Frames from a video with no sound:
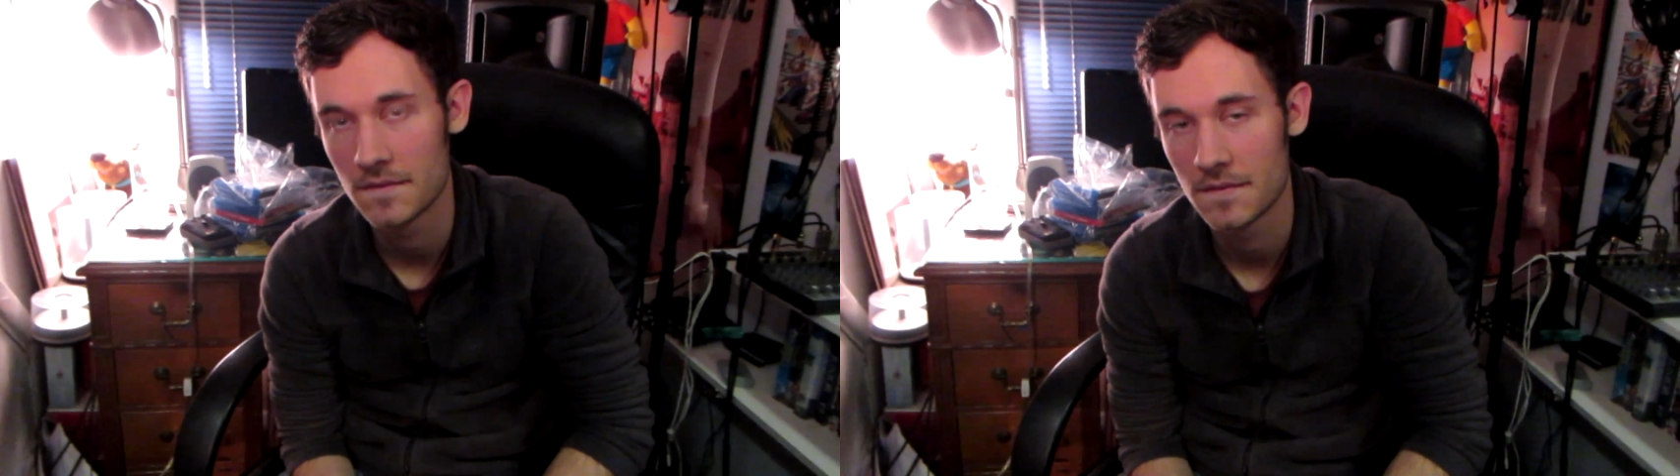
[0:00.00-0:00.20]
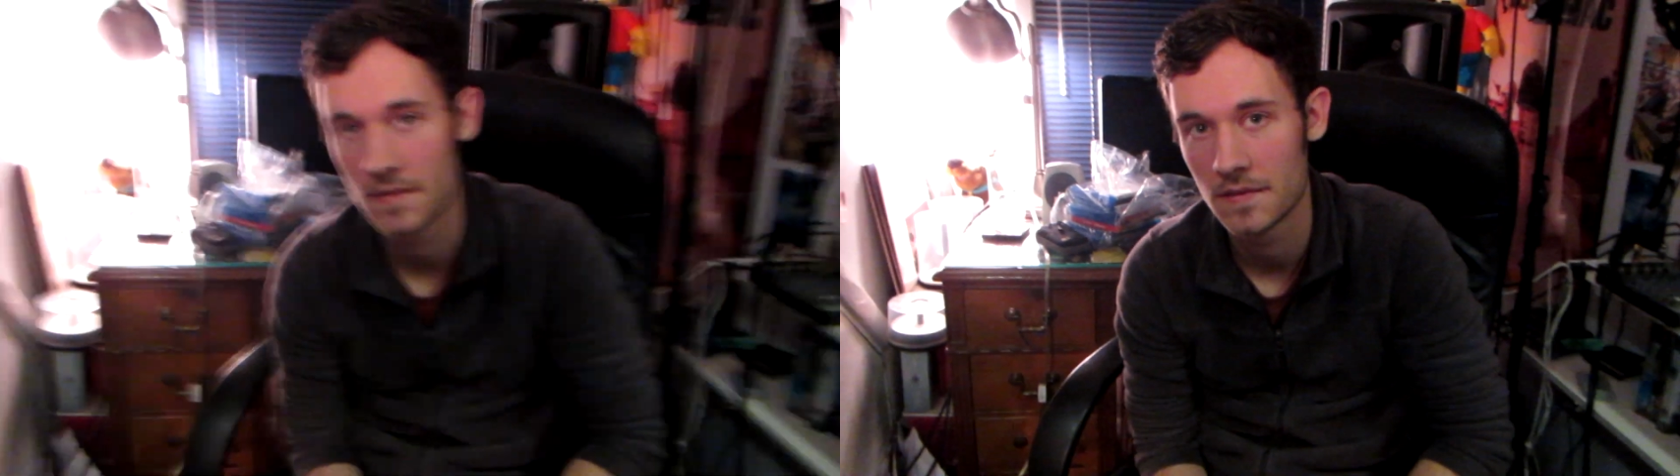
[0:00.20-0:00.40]

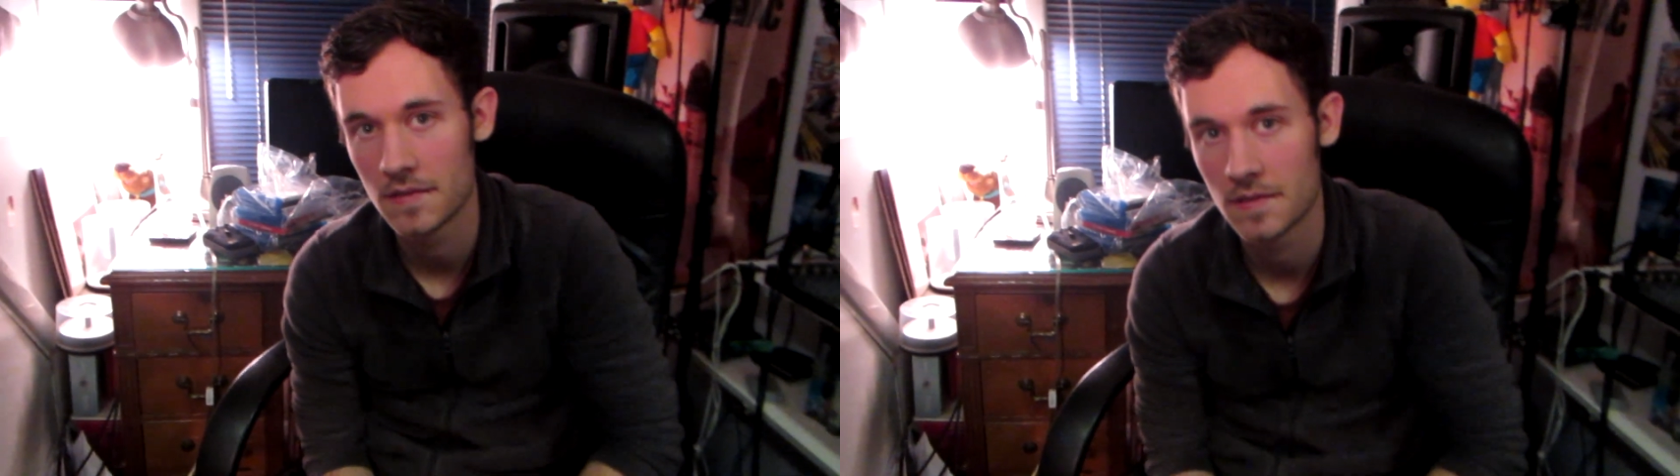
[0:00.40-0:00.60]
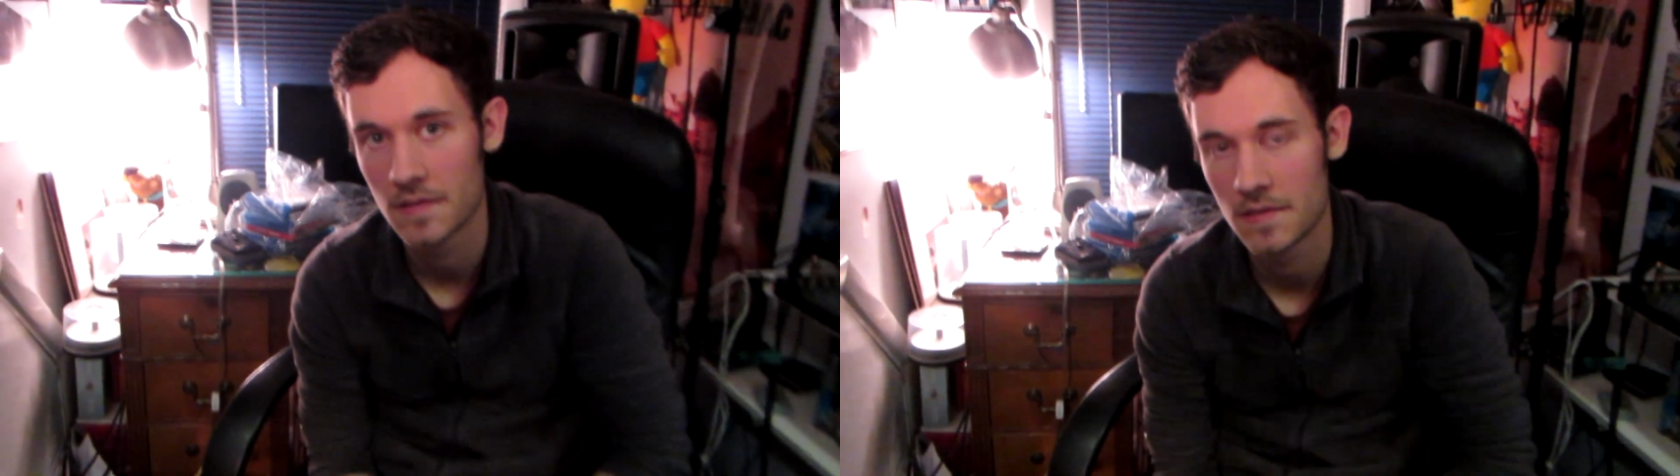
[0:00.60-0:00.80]
do you want
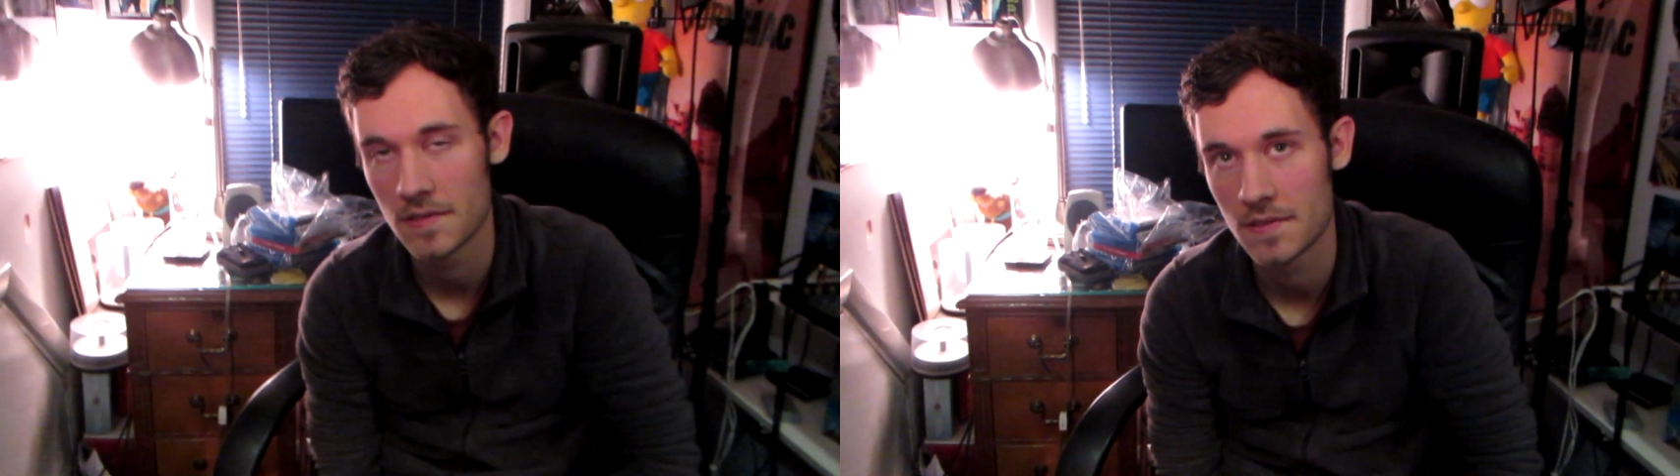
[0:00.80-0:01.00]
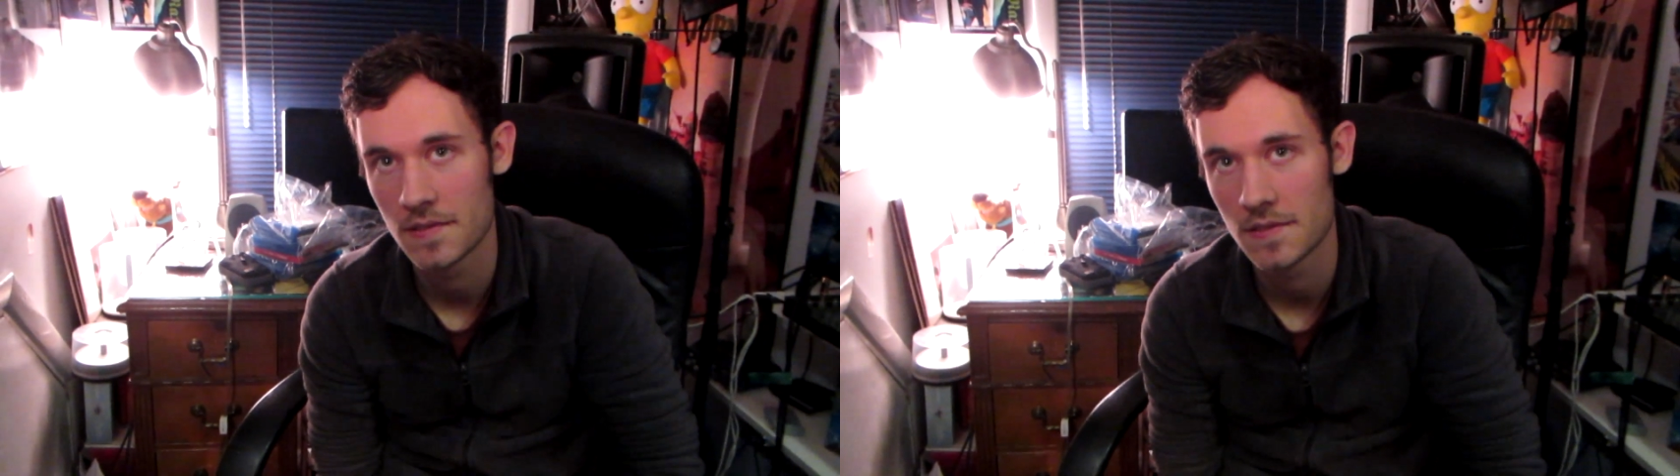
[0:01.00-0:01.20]
to go out
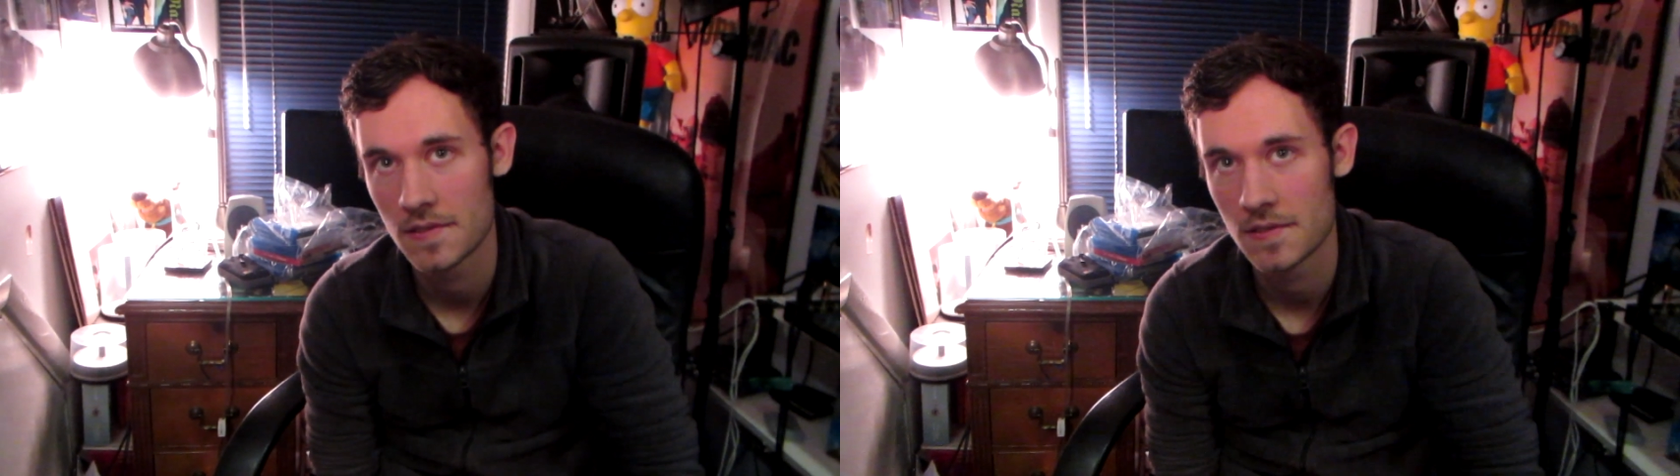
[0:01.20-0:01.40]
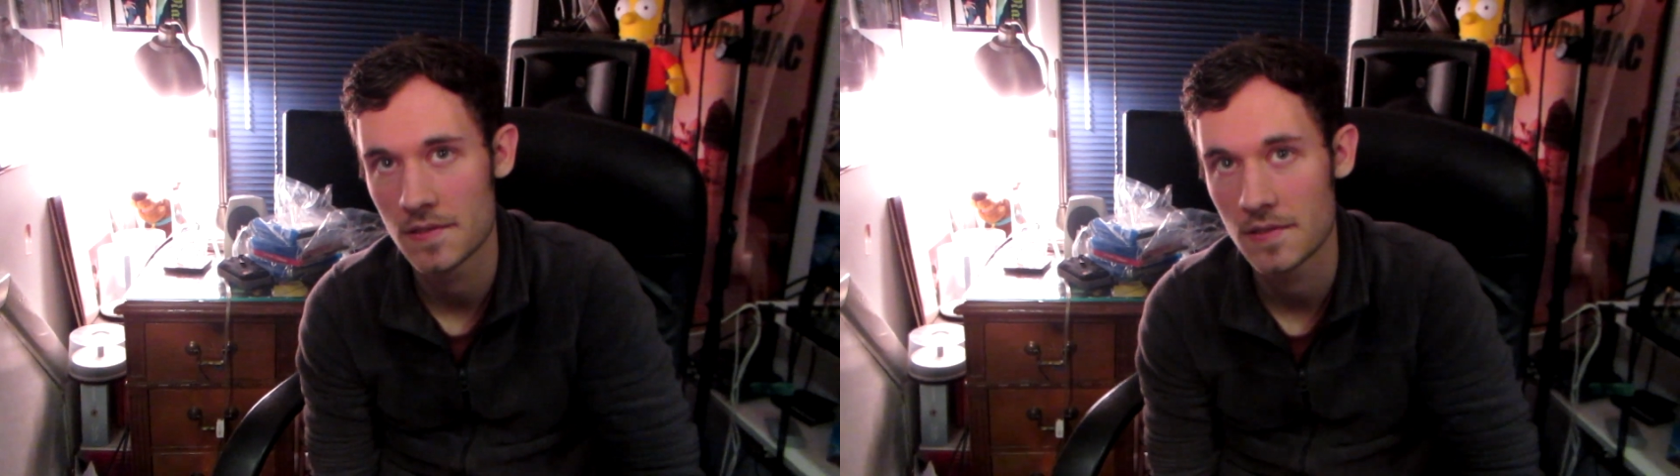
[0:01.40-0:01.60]
to
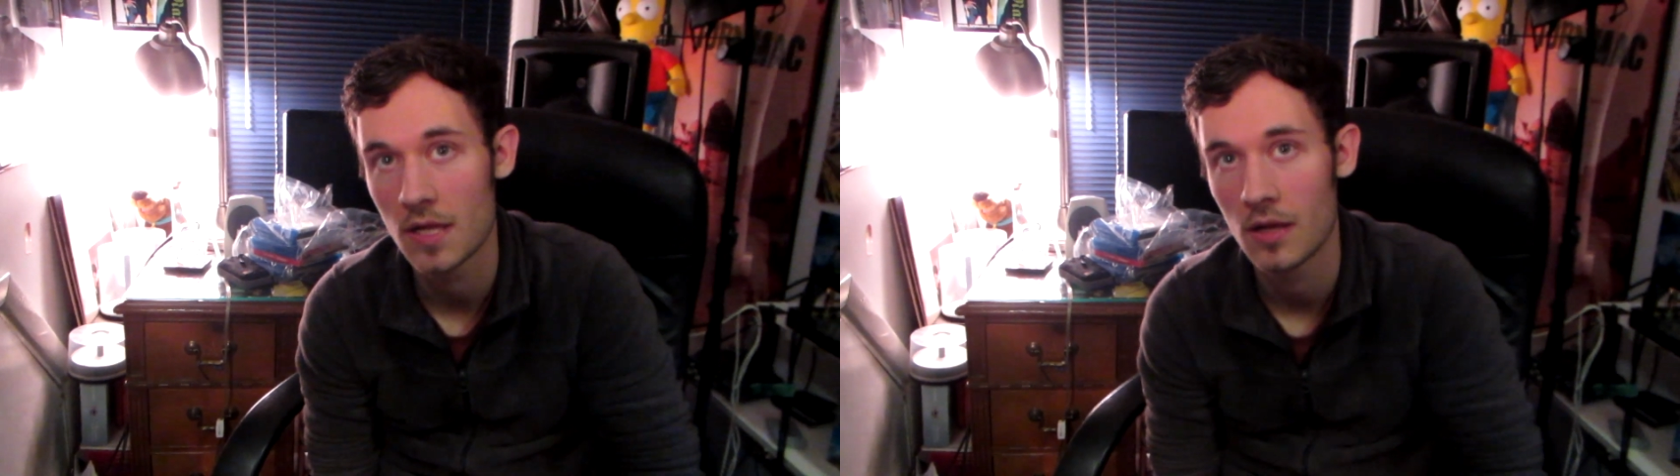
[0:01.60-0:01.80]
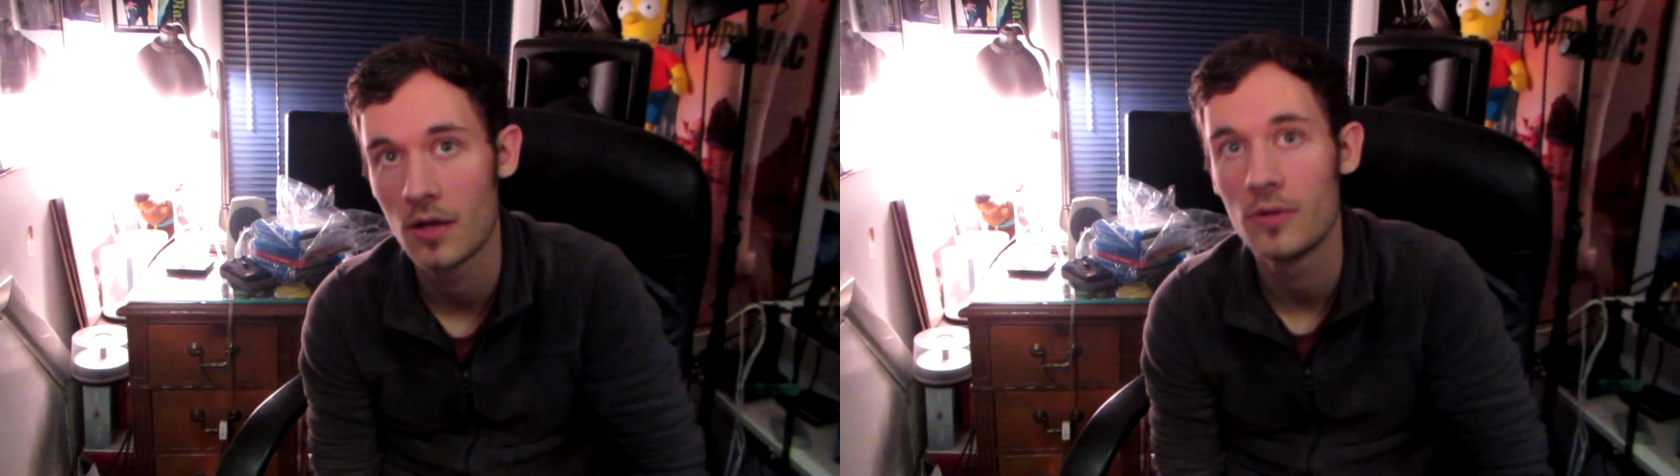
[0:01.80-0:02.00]
Walmart
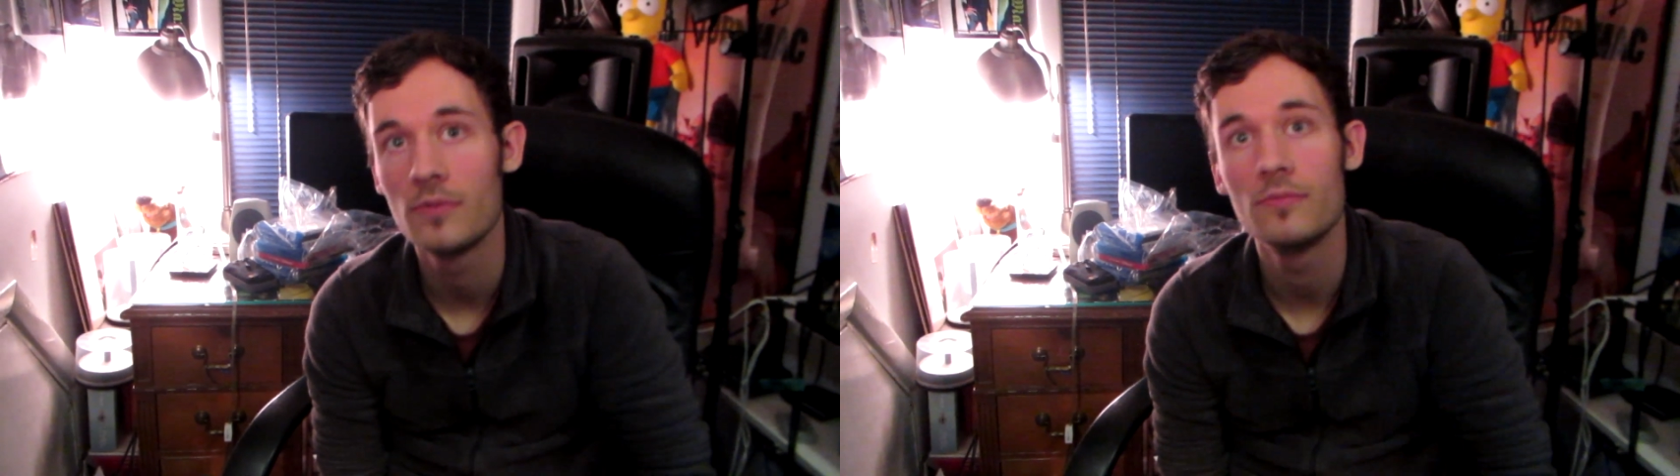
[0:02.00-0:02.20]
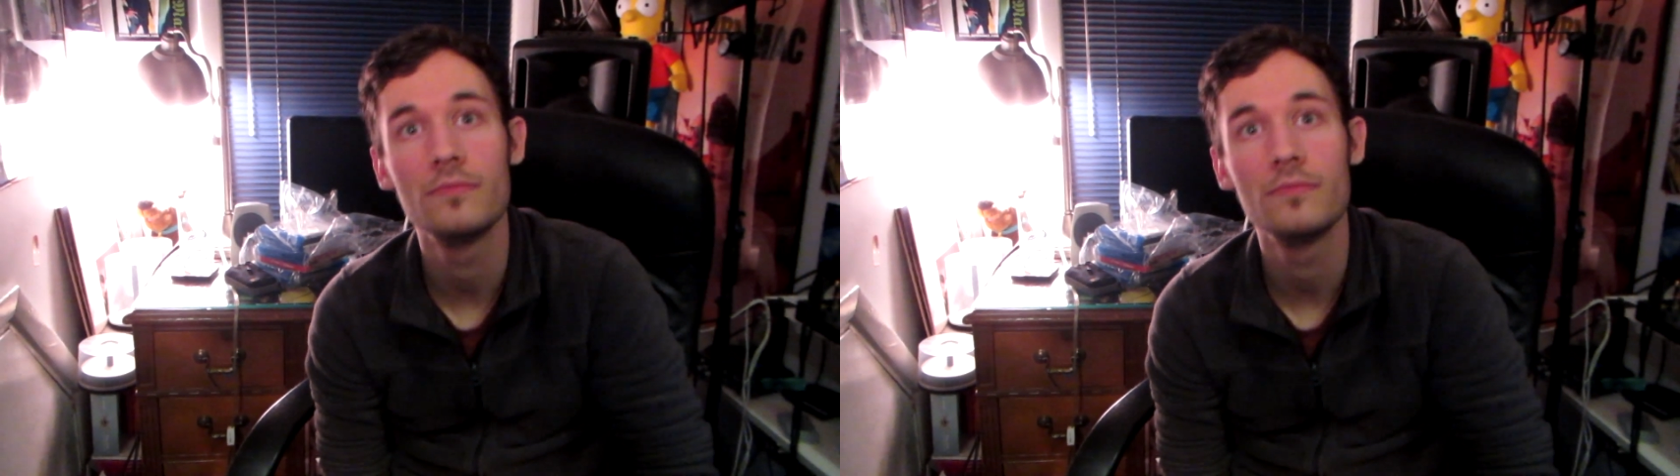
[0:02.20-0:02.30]
possibly?